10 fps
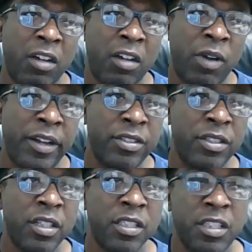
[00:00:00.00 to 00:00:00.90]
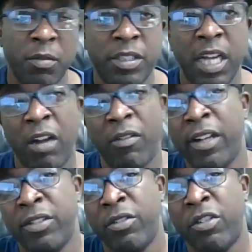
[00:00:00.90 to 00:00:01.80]
riders, some of the child
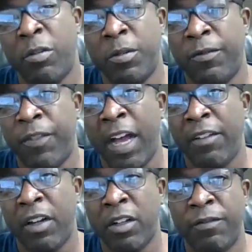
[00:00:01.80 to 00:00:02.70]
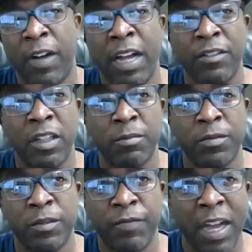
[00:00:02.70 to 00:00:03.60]
riders only go up to
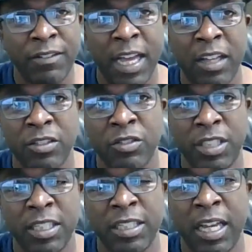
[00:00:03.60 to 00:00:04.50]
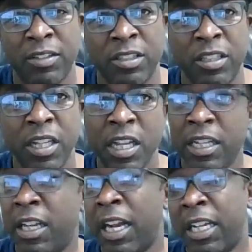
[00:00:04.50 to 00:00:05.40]
5,000 or 10,000.
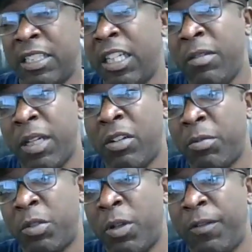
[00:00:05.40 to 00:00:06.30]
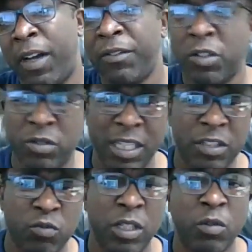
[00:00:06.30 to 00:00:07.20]
Then I got some that go up to 25. So
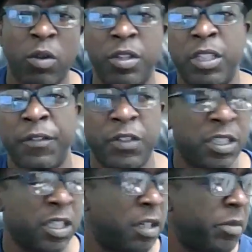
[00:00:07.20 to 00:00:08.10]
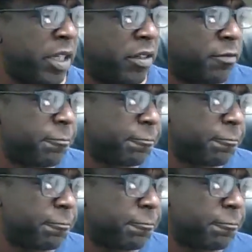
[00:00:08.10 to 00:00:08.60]
that's really where the differences come in.